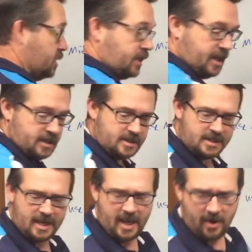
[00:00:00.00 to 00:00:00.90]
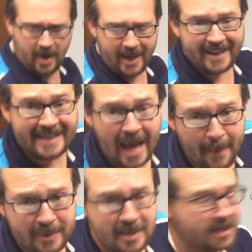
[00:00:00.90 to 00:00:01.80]
Just kind of see how I
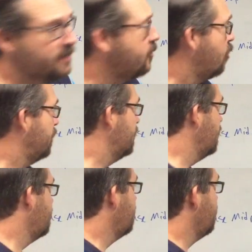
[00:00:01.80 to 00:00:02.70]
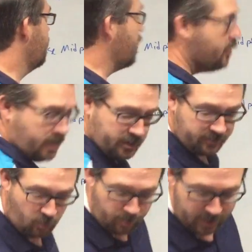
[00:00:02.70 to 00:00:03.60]
adapt the formula. Remember that the
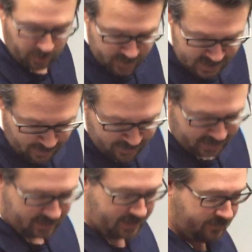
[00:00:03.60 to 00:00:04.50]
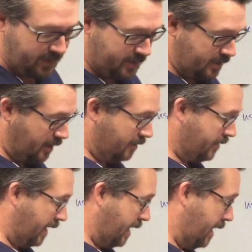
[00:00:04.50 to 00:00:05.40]
formula was something to the effect
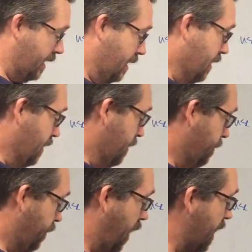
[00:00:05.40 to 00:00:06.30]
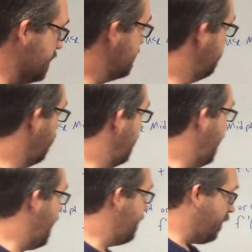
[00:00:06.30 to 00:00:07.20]
of a positive
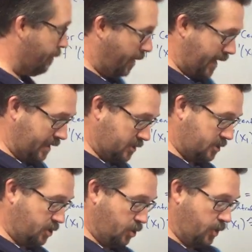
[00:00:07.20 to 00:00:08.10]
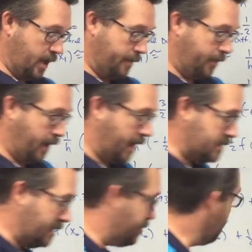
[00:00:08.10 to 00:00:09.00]
1/2, a -2, and a positive